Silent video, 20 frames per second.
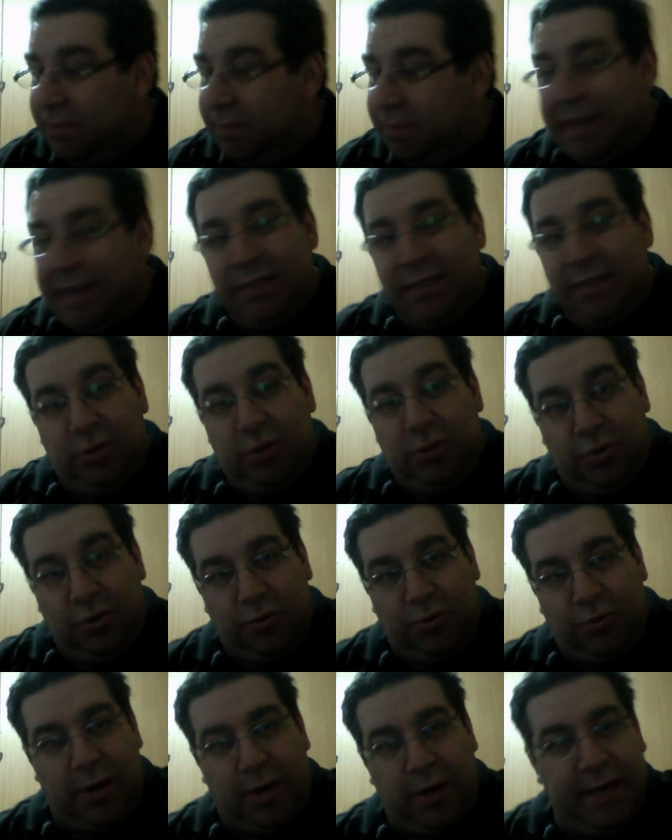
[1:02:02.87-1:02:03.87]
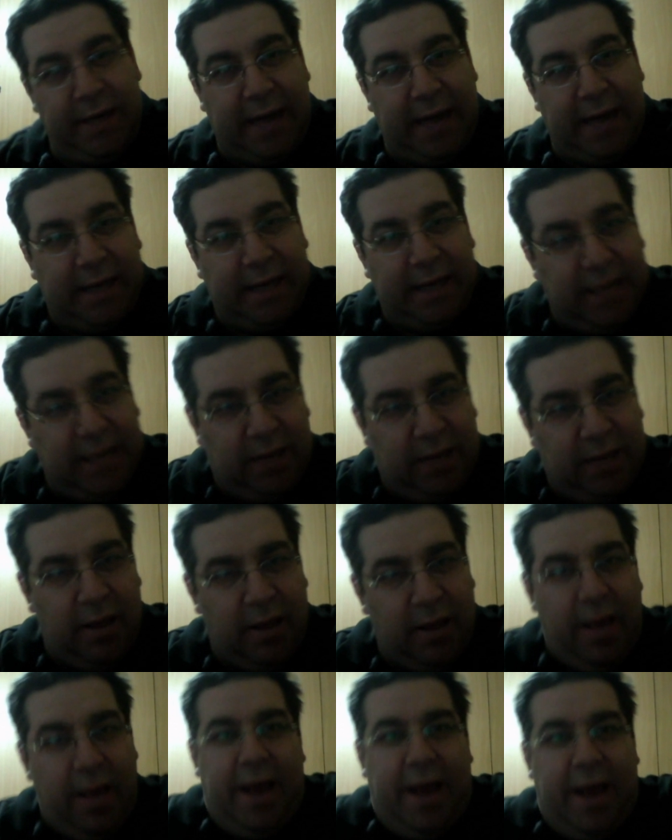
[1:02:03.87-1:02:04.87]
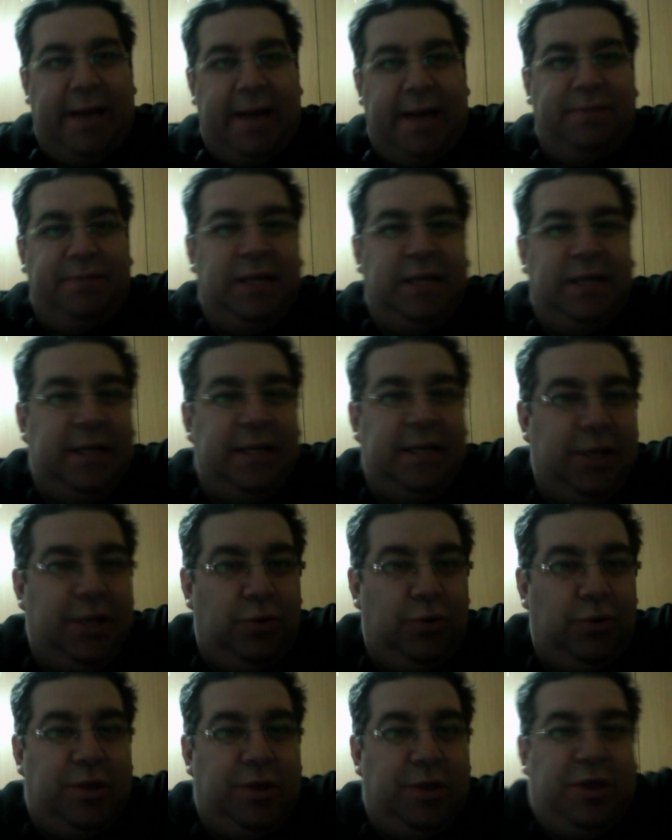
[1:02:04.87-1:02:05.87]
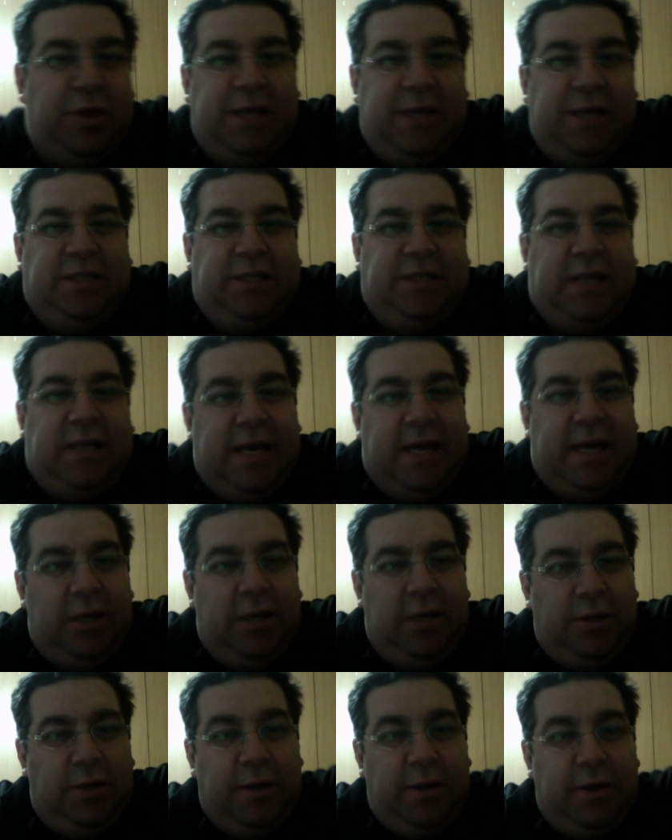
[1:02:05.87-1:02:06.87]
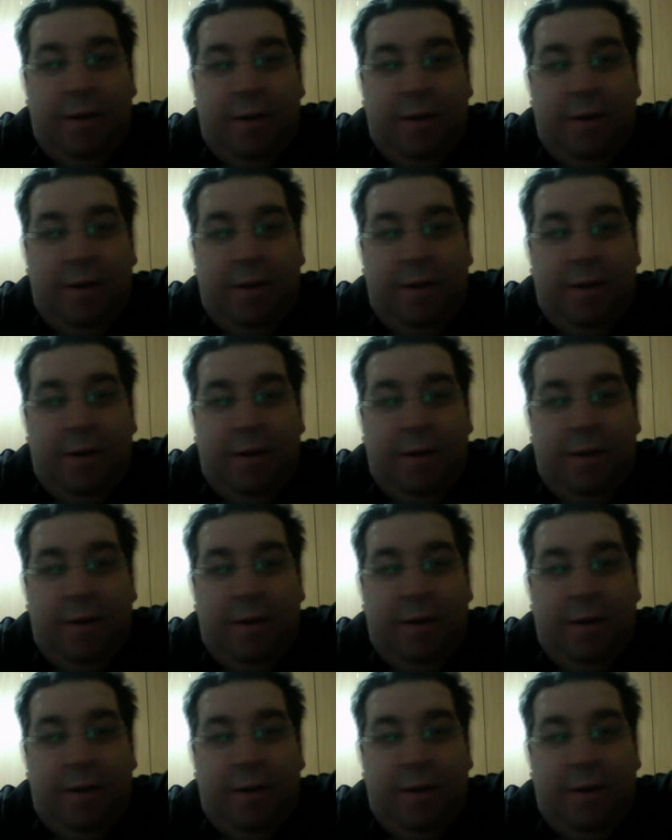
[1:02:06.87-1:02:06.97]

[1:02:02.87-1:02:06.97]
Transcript: based on Quran and Hadith, and I'm telling you the things that I learned.